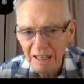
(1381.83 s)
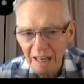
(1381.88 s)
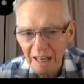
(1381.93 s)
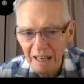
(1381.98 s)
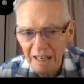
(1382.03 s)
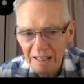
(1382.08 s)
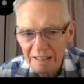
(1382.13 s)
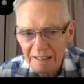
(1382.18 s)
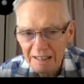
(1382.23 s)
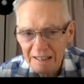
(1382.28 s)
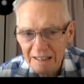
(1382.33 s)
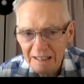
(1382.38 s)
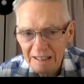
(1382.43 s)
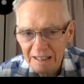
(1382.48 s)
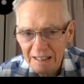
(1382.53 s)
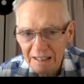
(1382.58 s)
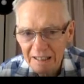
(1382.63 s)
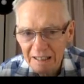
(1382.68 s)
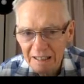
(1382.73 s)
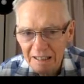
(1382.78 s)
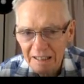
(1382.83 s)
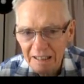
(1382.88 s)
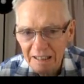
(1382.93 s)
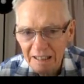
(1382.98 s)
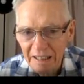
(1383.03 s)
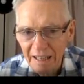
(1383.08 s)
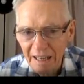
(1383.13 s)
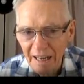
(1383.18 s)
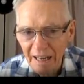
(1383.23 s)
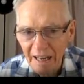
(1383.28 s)
and D,
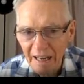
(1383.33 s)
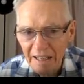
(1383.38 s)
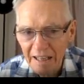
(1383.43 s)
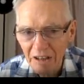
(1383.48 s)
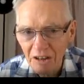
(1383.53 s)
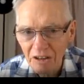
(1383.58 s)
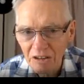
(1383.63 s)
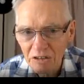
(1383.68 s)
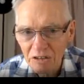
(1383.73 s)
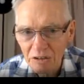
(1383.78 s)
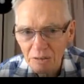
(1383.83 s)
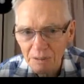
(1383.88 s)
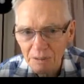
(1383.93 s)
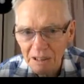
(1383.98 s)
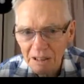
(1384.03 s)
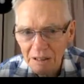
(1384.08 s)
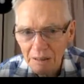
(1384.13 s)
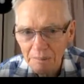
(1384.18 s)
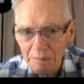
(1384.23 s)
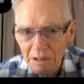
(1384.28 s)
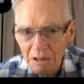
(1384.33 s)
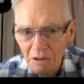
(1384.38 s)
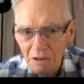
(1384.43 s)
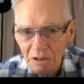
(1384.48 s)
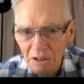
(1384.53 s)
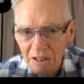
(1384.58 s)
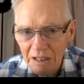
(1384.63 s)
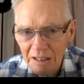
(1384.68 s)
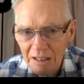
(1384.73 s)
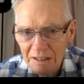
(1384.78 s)
are going to be the merit
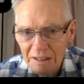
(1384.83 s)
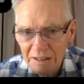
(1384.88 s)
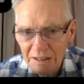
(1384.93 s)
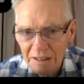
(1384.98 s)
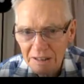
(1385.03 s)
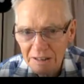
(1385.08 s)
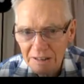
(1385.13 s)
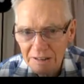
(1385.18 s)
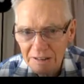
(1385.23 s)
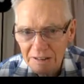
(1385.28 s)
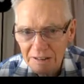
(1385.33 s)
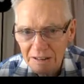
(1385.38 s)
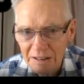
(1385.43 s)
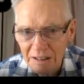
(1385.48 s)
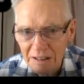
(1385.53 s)
and excellence.